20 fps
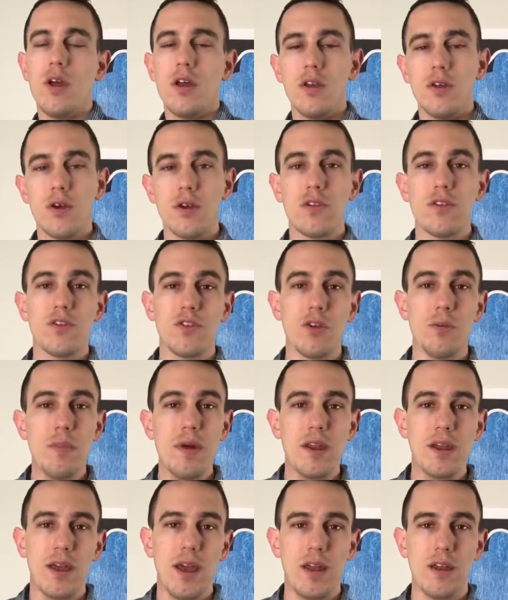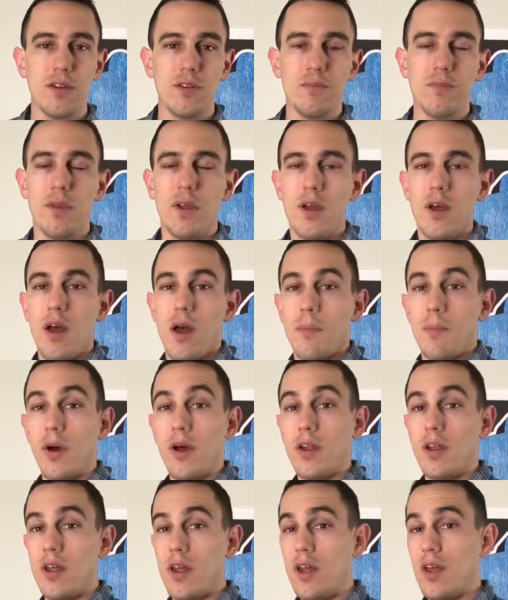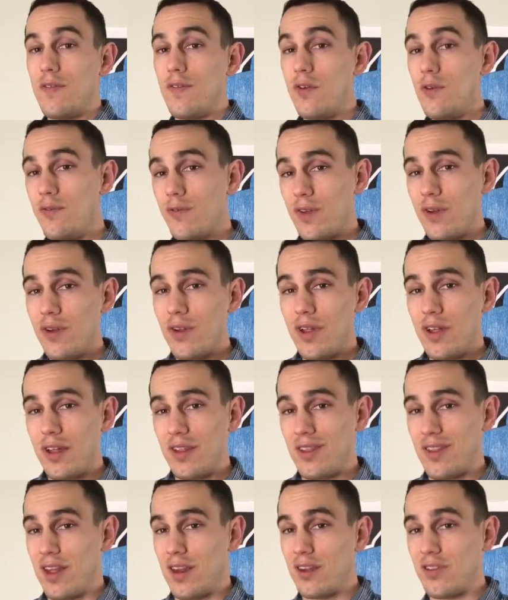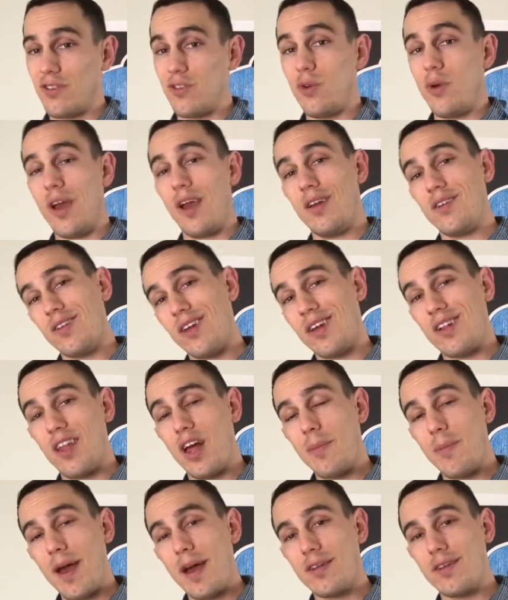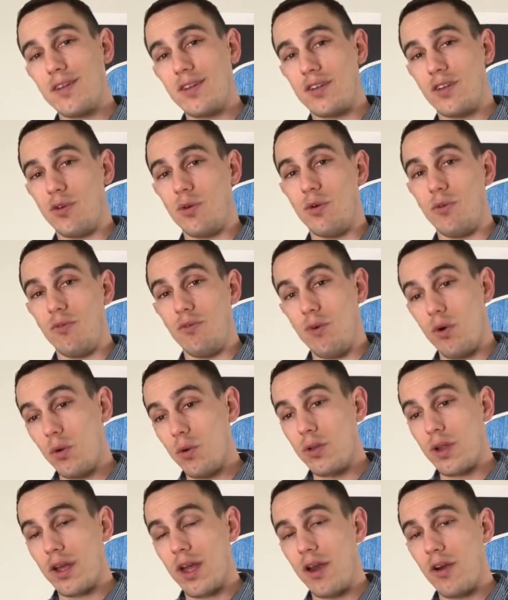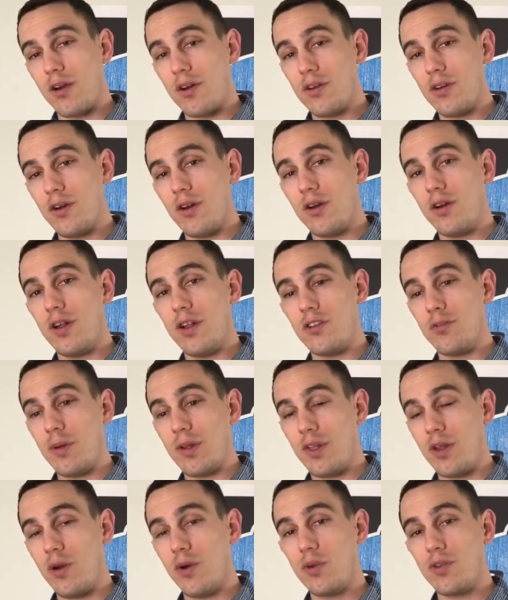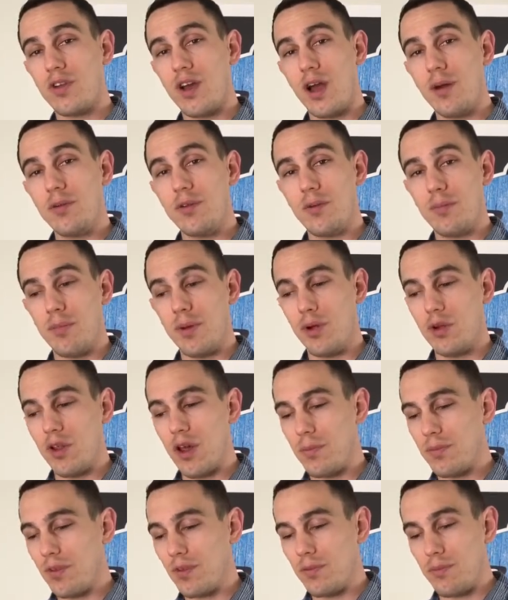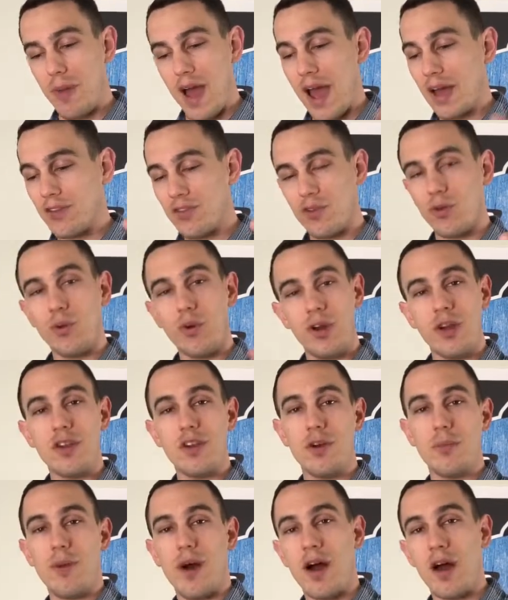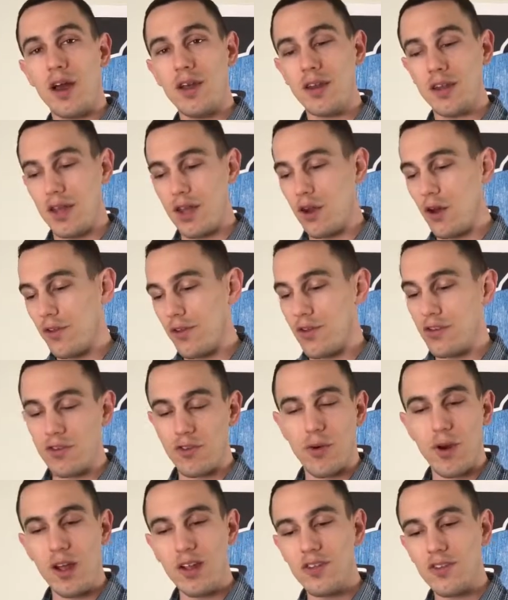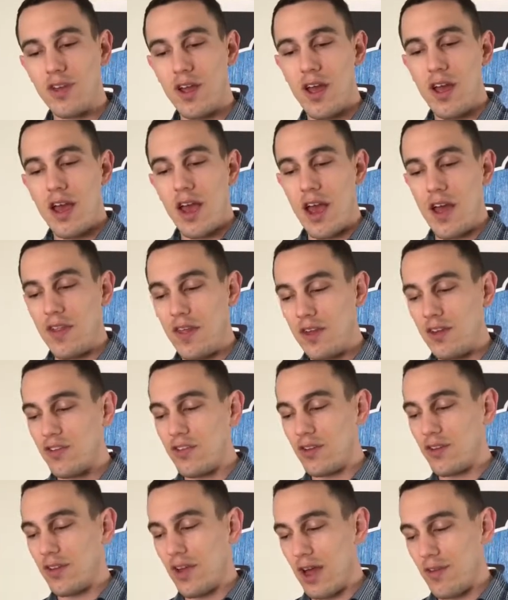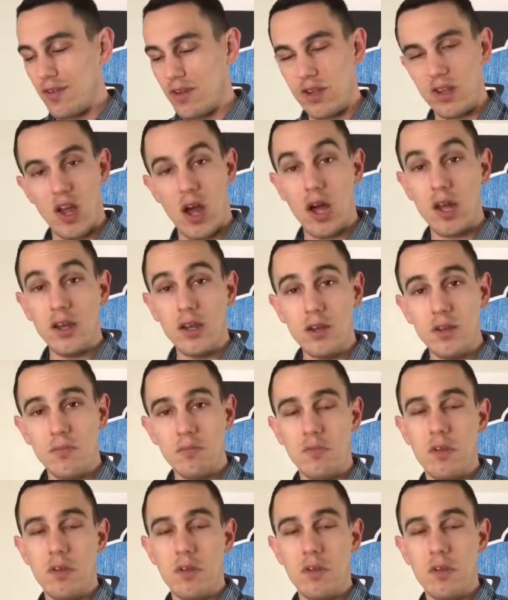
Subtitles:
you can still mitigate it. But if you feel that it's too anticlimactic to have rolled a character and spent that whole time to build up this backstory in your mind and get all these traits and then just have it done,